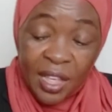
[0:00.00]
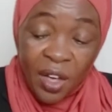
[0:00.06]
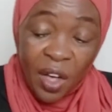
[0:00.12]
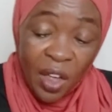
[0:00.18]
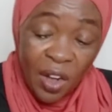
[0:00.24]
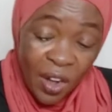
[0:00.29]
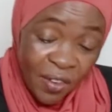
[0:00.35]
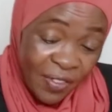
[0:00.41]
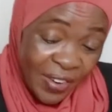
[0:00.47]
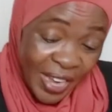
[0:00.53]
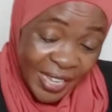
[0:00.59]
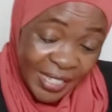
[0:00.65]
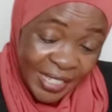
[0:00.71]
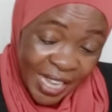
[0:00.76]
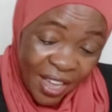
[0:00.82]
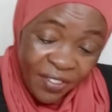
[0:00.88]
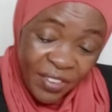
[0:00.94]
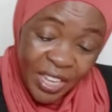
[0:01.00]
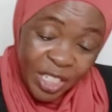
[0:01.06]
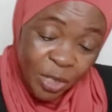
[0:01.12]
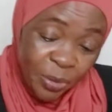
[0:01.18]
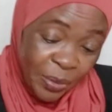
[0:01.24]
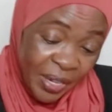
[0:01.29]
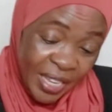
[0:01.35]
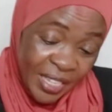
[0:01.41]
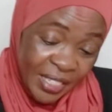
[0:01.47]
All of us have
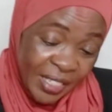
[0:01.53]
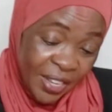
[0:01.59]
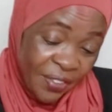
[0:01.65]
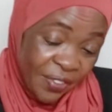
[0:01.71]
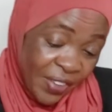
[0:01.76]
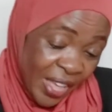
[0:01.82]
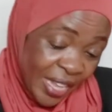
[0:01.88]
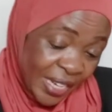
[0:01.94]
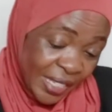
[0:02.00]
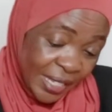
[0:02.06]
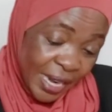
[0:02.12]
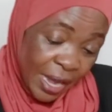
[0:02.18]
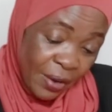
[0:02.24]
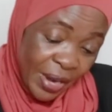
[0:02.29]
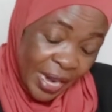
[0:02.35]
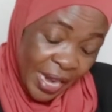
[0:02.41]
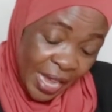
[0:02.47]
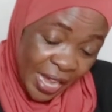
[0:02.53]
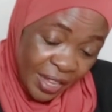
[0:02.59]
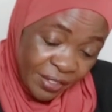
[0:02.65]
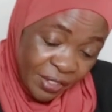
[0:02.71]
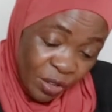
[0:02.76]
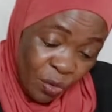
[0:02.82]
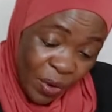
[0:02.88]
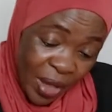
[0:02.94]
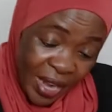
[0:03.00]
experienced events in our
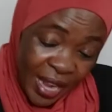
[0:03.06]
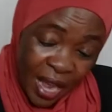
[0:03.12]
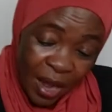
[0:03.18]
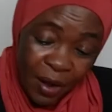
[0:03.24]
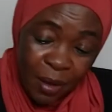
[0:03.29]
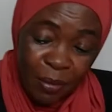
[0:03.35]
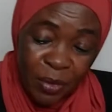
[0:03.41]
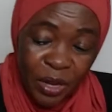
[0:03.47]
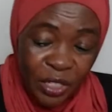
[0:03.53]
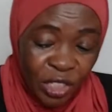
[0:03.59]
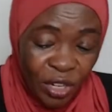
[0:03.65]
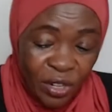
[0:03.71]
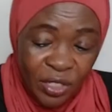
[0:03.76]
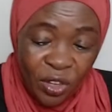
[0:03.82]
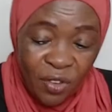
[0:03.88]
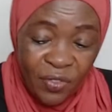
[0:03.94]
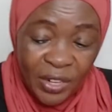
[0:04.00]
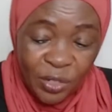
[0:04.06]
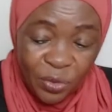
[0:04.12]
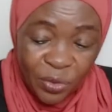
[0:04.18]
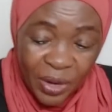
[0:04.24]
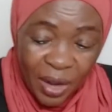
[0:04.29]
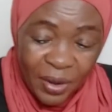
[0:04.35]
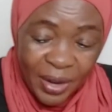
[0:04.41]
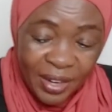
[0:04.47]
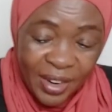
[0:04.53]
lives when our emotions overtook
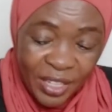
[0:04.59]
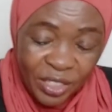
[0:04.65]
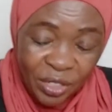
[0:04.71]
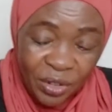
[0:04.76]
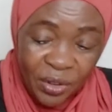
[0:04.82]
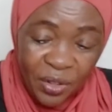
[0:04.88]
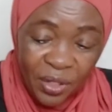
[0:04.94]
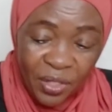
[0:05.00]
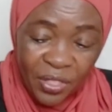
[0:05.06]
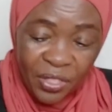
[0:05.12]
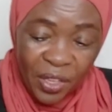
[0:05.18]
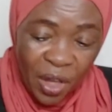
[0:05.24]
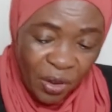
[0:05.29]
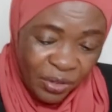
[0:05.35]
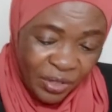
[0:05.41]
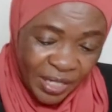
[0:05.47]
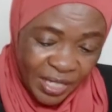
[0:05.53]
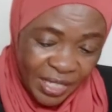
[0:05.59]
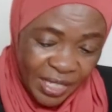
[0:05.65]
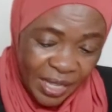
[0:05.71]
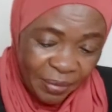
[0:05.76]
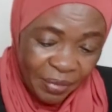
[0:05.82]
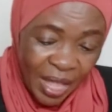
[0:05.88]
our rational thoughts.